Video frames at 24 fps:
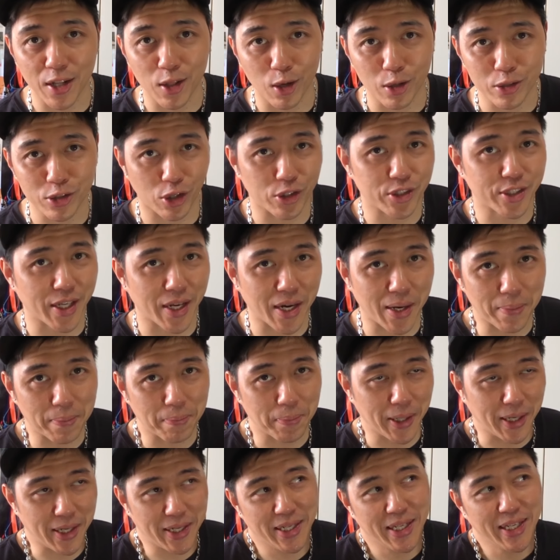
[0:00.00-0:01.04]
Longshot setup,
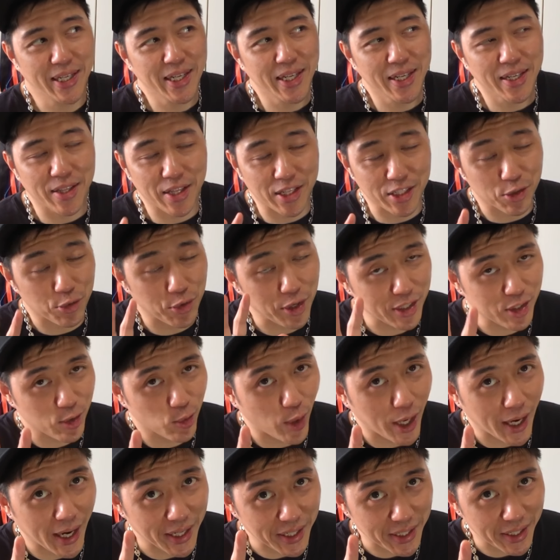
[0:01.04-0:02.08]
but there's a reason
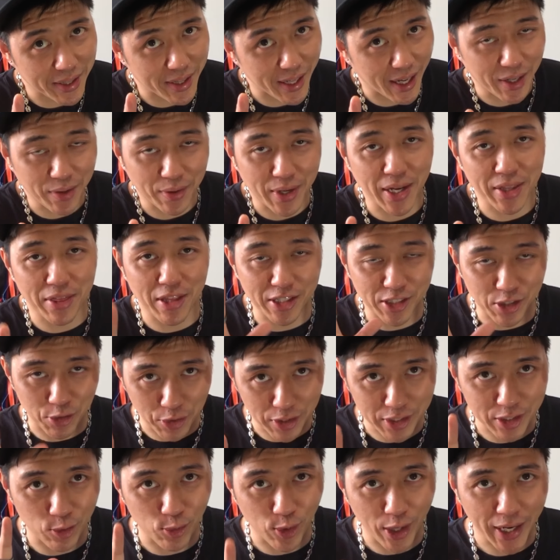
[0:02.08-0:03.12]
why I did that, okay? There's a
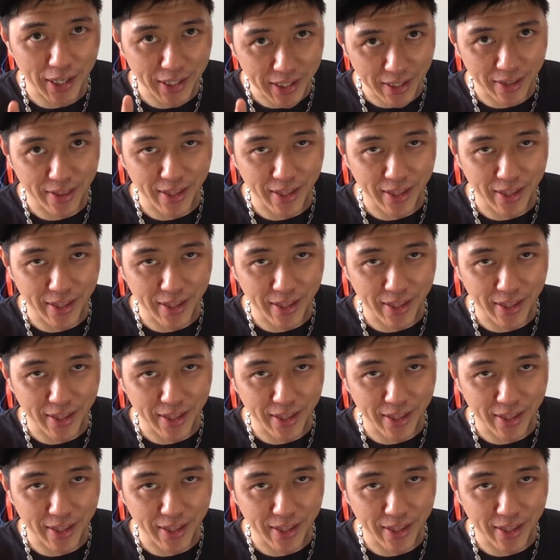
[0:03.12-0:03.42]
reason why I did